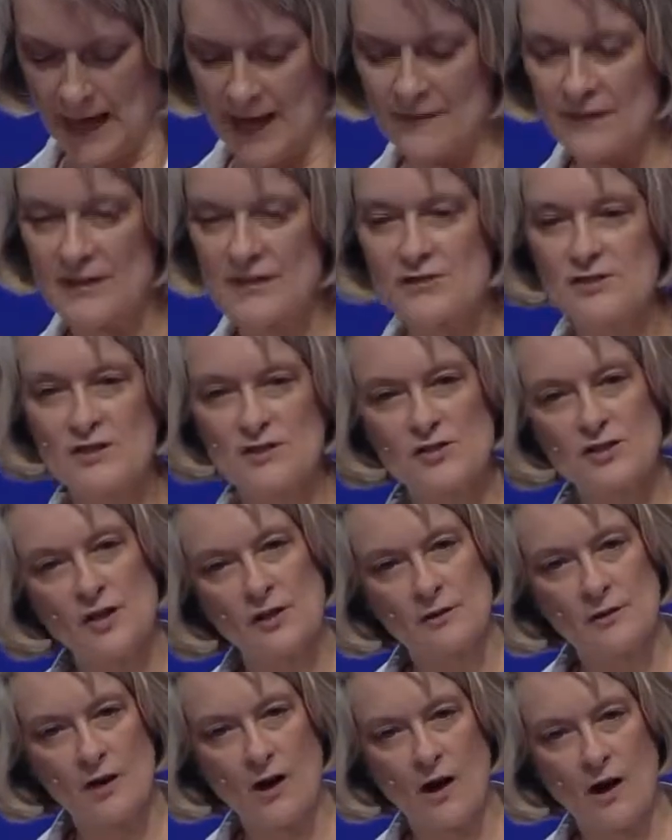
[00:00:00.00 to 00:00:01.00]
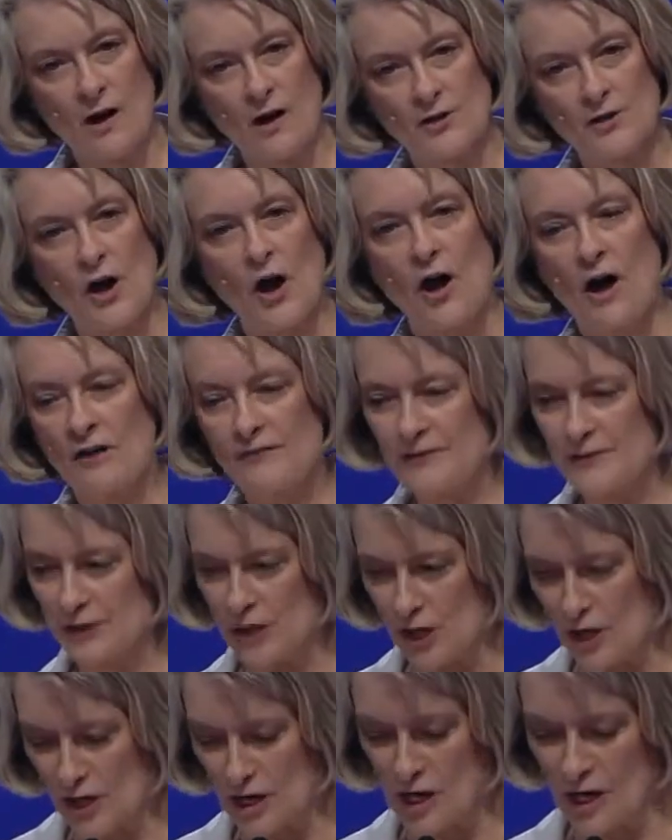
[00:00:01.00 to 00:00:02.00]
And this is called
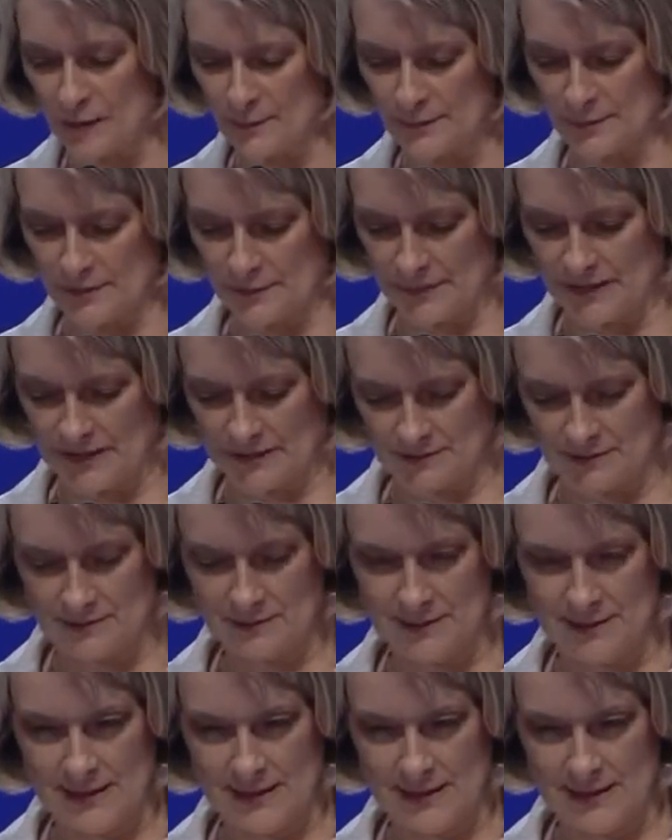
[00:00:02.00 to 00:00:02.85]
often accompaniment.